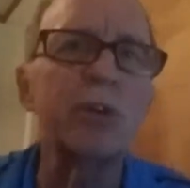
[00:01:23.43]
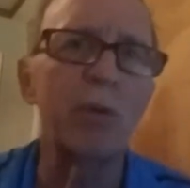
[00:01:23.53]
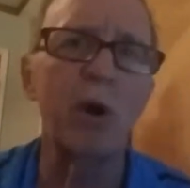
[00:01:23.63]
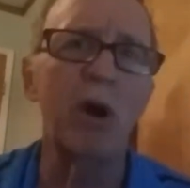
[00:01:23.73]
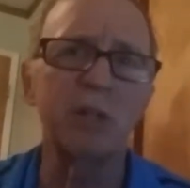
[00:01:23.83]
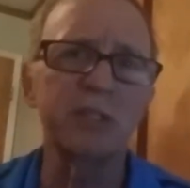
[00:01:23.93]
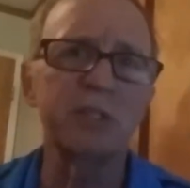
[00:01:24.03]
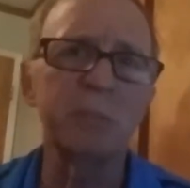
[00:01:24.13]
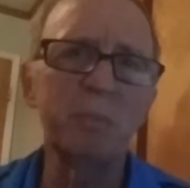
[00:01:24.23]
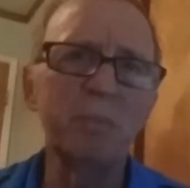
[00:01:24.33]
the
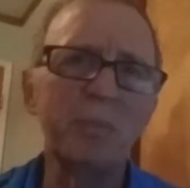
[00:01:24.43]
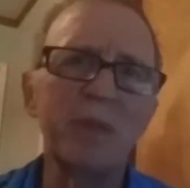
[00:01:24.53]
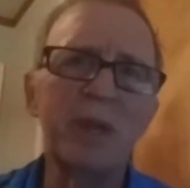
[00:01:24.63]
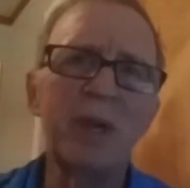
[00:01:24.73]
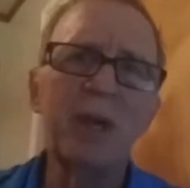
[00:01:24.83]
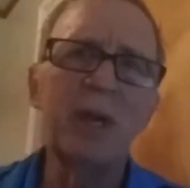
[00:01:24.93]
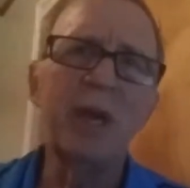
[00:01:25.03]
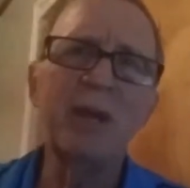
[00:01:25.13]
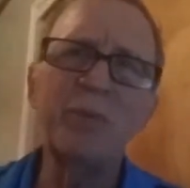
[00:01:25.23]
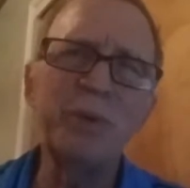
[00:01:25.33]
cross.
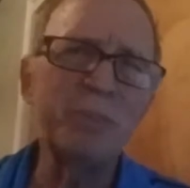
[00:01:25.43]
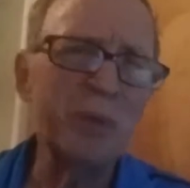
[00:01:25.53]
And we've